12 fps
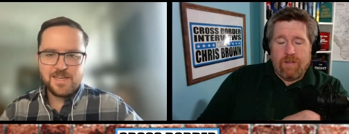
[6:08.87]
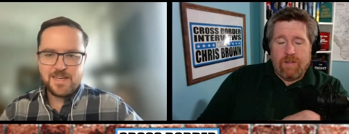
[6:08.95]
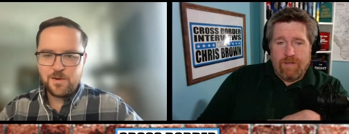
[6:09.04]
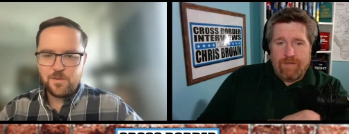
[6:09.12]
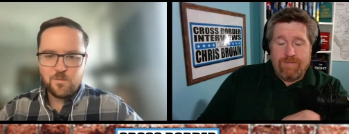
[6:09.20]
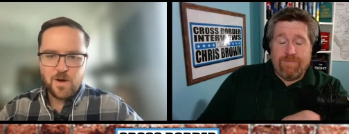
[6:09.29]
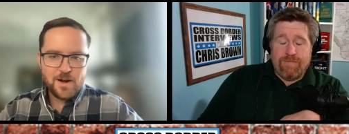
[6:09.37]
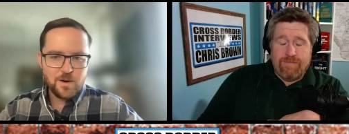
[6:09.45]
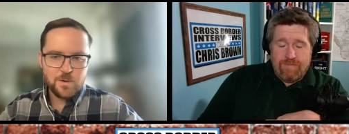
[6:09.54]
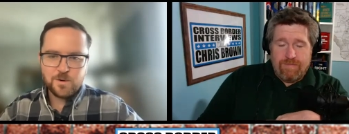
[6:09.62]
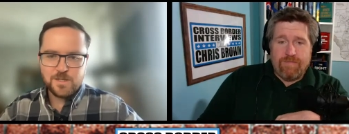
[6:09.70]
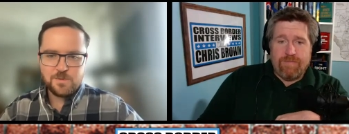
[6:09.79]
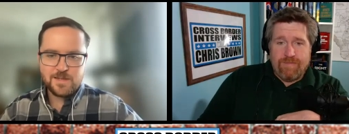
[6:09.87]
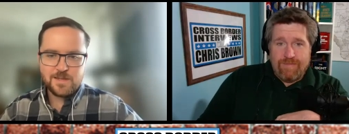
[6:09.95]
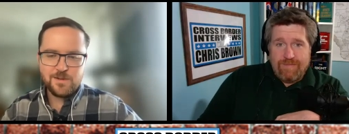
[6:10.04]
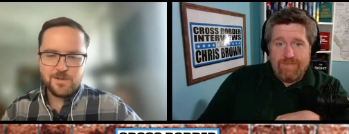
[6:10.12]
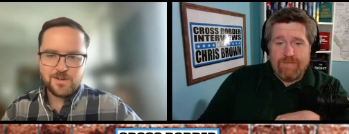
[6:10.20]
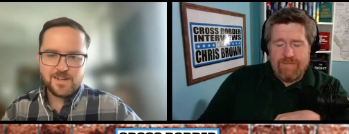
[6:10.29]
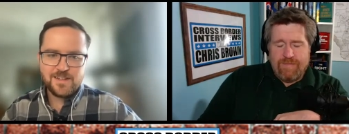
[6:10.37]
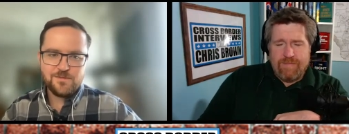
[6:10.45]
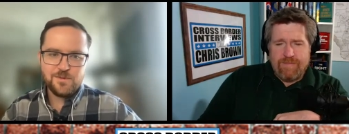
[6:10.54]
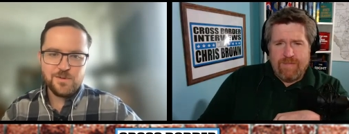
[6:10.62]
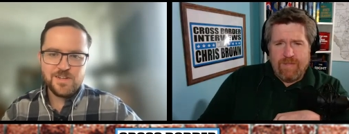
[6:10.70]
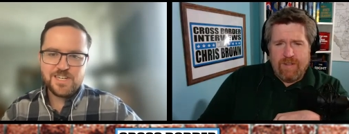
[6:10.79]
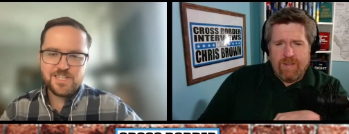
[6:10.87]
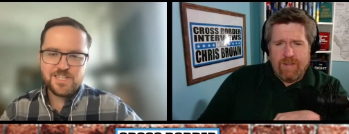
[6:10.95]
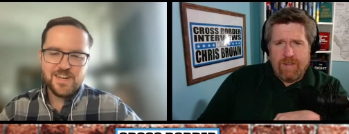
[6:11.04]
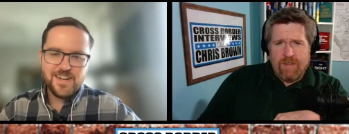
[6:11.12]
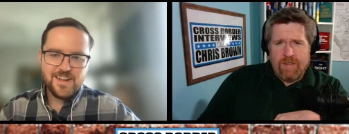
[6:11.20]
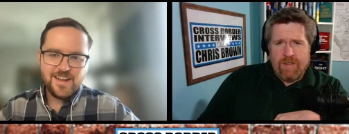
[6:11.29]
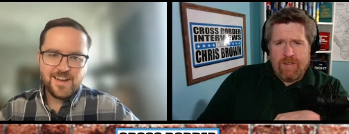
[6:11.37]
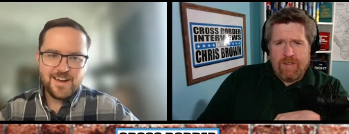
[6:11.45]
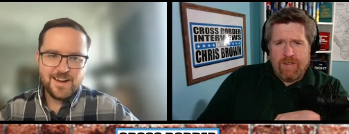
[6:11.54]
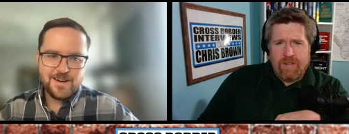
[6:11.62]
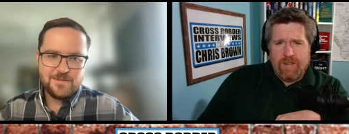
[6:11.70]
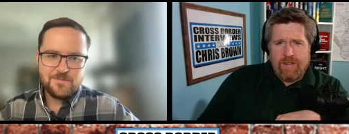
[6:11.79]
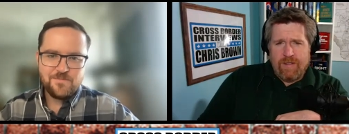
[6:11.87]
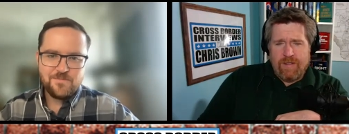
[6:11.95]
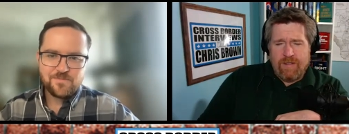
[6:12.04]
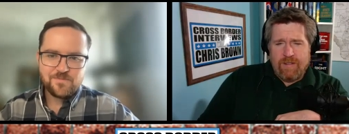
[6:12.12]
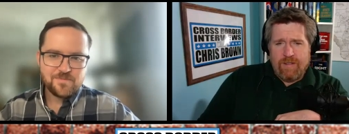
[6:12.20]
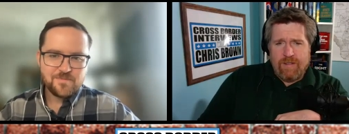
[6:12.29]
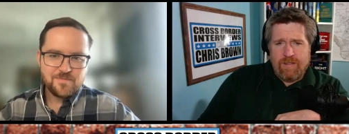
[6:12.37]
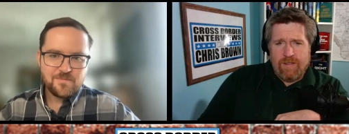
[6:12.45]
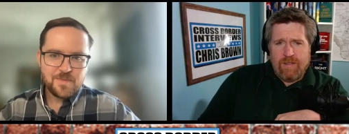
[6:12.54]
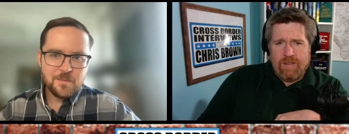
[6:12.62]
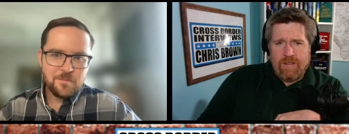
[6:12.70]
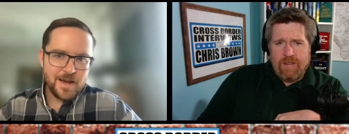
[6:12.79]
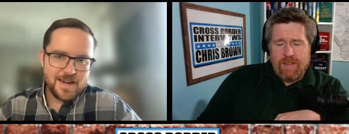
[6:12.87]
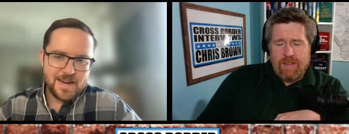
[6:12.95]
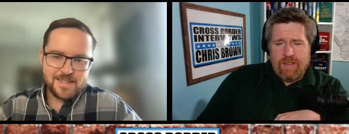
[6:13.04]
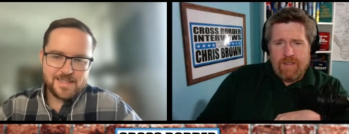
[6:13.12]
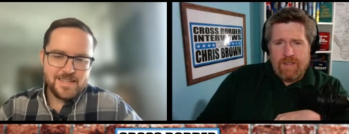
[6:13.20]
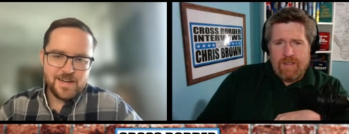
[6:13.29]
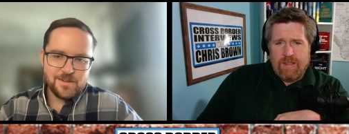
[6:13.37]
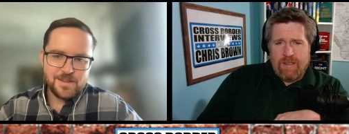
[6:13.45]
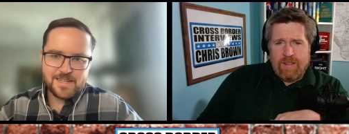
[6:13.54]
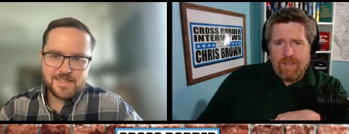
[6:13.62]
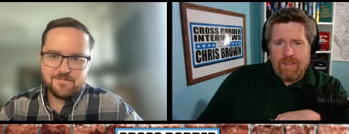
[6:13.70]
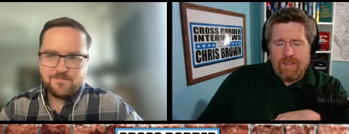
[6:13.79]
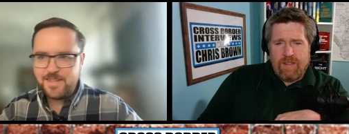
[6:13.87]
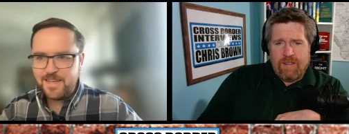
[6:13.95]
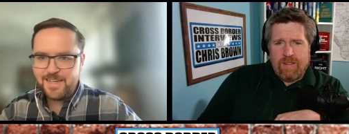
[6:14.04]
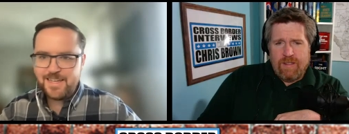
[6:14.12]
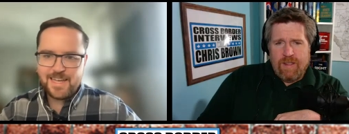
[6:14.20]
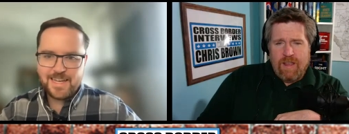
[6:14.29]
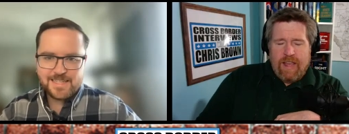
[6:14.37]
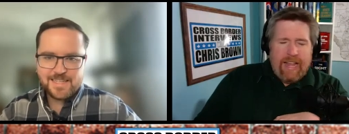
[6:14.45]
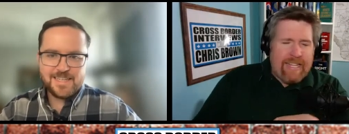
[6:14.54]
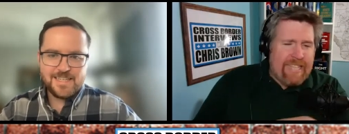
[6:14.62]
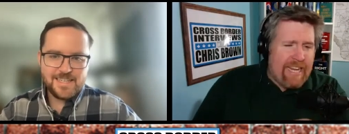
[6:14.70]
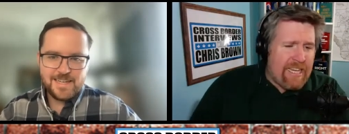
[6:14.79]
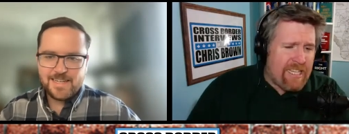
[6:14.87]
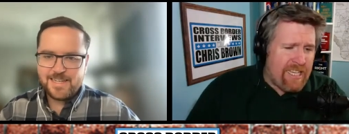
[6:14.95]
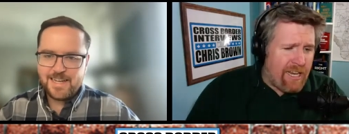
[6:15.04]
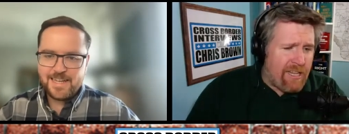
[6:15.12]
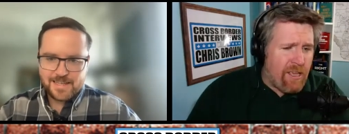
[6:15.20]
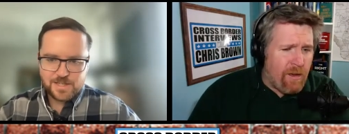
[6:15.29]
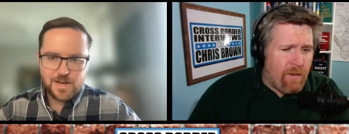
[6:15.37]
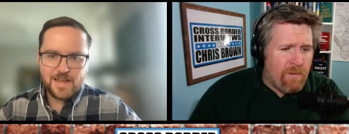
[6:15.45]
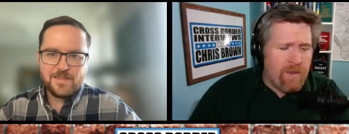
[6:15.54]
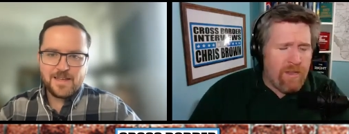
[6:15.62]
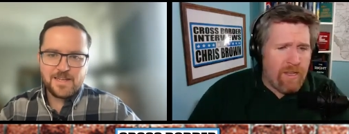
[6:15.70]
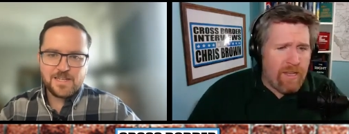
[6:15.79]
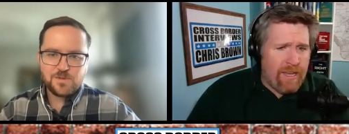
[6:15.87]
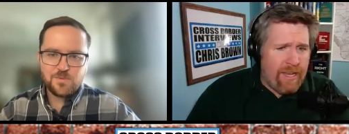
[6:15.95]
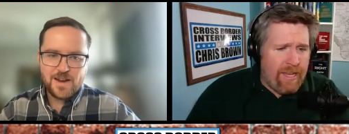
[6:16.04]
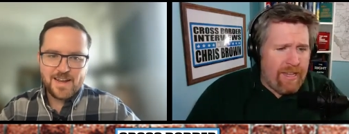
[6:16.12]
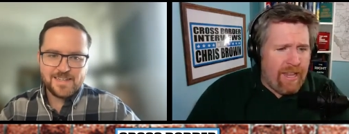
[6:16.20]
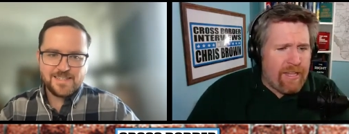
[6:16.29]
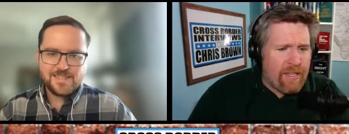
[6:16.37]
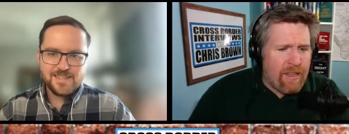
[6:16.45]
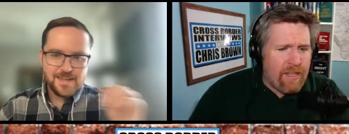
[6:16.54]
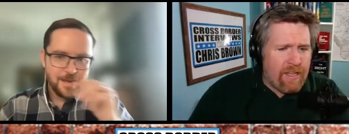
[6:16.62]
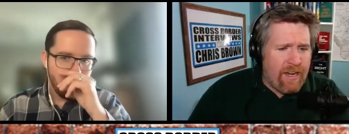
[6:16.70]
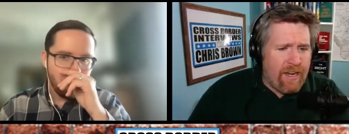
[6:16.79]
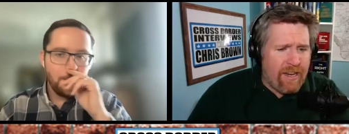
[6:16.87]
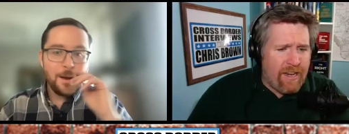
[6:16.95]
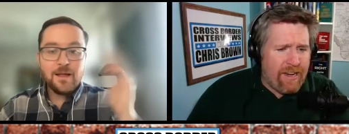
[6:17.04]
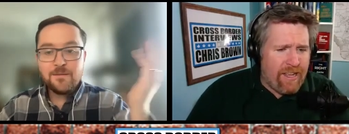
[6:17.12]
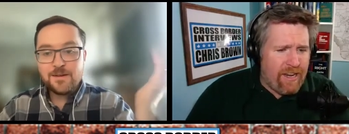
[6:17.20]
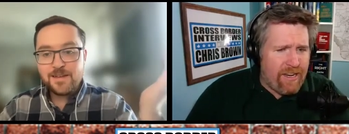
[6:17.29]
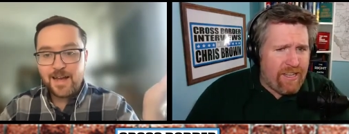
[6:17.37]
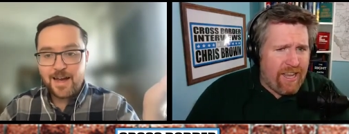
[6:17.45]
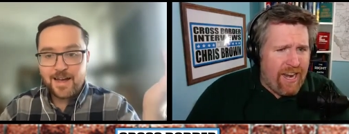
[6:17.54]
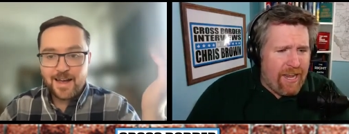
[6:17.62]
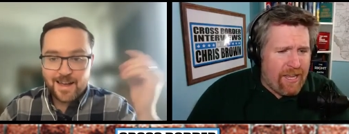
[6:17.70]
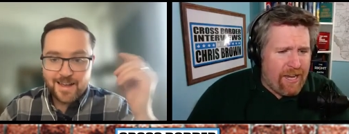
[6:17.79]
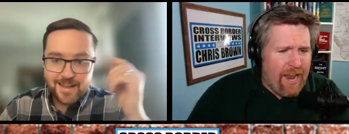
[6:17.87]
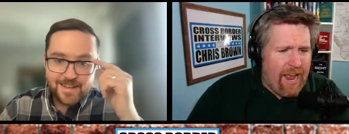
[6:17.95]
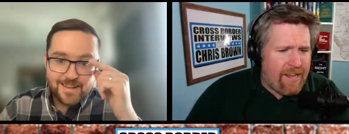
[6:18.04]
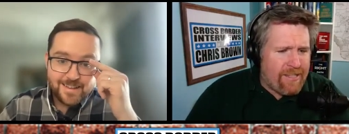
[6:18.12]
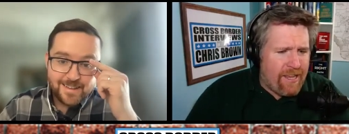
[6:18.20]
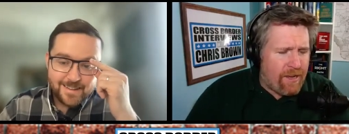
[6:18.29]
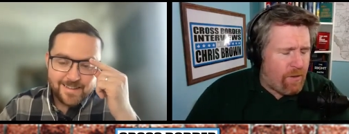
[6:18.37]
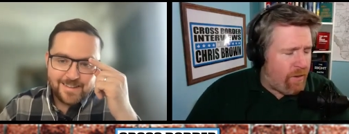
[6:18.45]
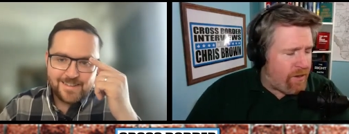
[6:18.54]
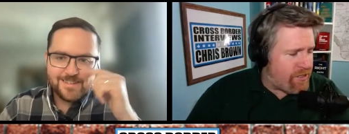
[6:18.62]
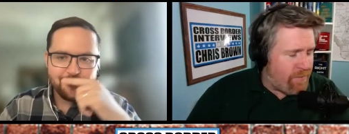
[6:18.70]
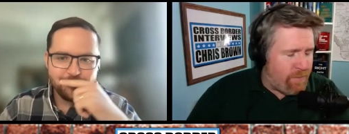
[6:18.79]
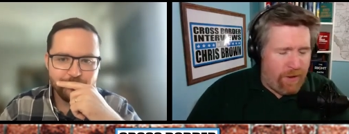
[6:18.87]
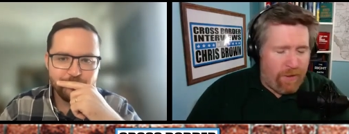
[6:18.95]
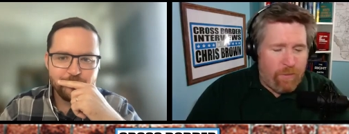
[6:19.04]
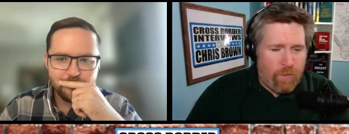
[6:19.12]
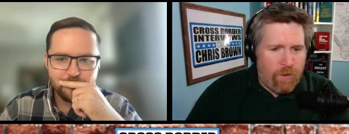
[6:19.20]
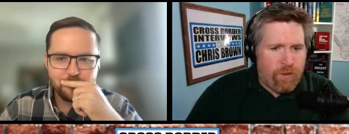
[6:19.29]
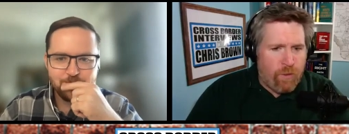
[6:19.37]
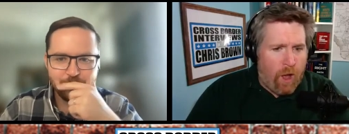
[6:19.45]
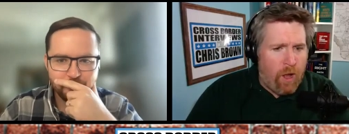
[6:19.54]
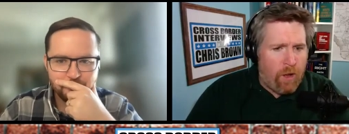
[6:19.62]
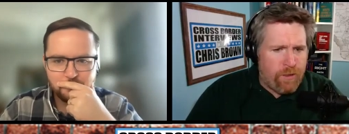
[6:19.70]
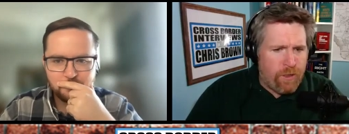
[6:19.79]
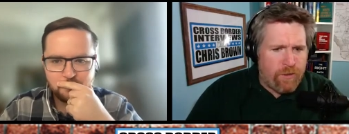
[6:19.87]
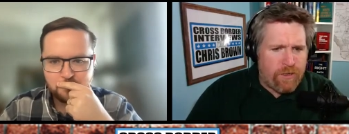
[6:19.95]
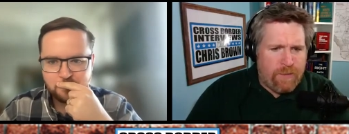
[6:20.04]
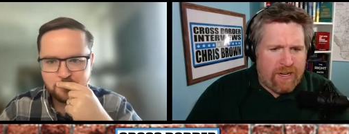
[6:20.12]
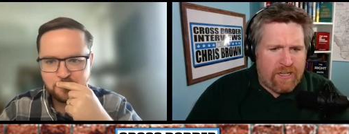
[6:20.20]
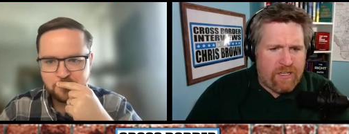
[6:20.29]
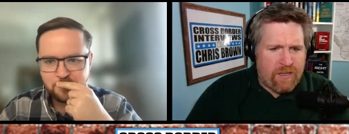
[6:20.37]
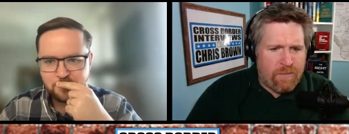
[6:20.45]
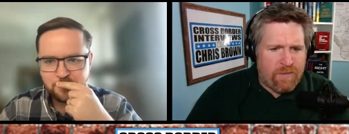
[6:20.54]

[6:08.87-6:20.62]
Speaker 1: He can ride a horse without looking foolish. Um, But it, you know that it, it
Speaker 2: is he a dud in this, in, in this race. Let's, can, can, well, can, can I can I ask that question with all due respect to